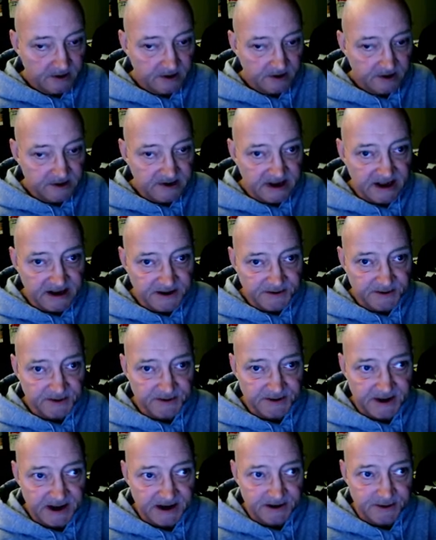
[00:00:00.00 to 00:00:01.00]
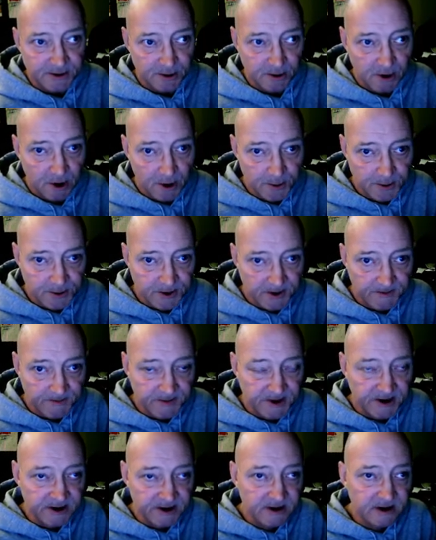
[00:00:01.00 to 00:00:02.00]
days it takes to grow
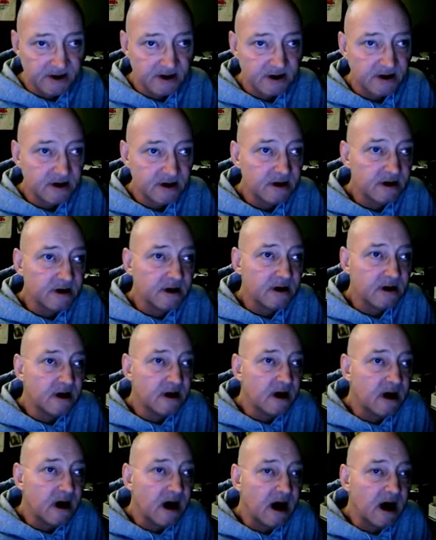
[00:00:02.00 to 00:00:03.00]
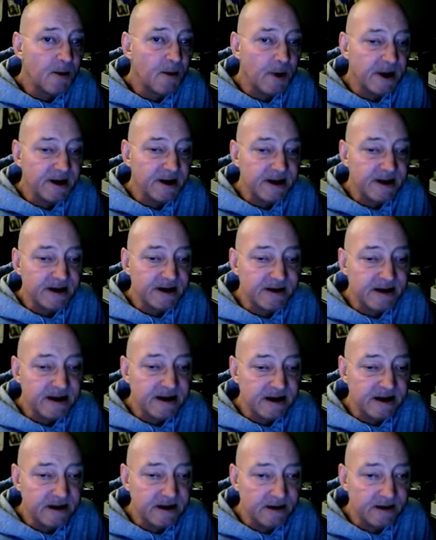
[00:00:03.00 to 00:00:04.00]
something. I went down
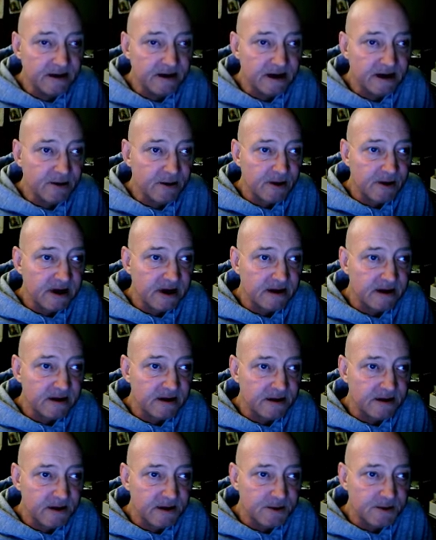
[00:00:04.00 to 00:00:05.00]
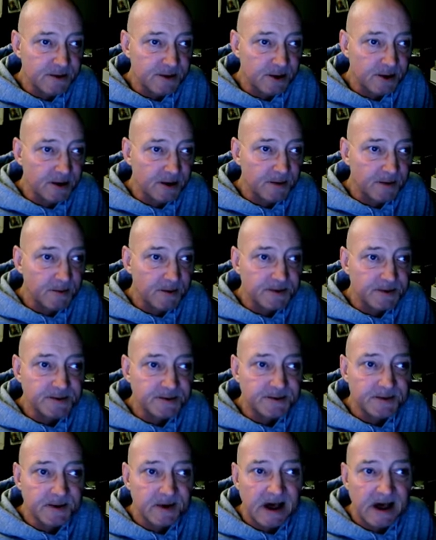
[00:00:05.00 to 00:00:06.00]
here and created another chart, which is
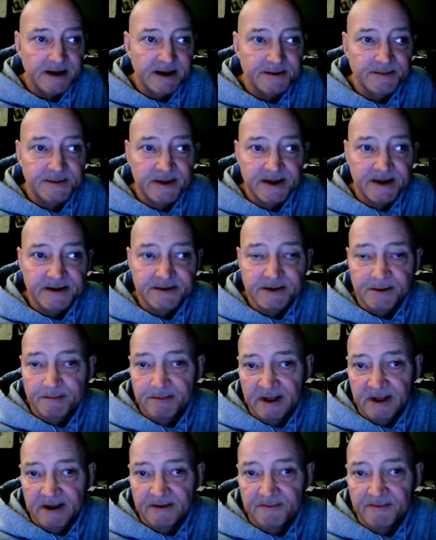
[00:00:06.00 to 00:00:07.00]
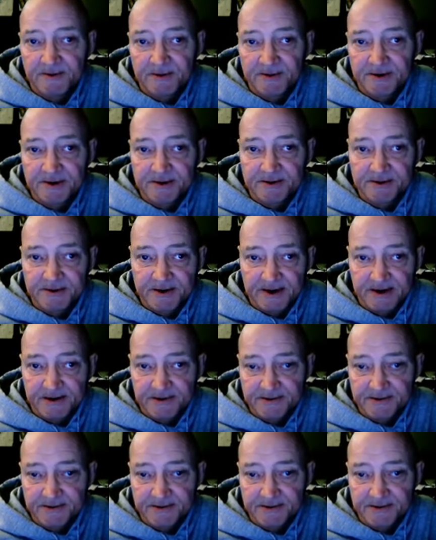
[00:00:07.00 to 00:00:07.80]
the last days to plant for success.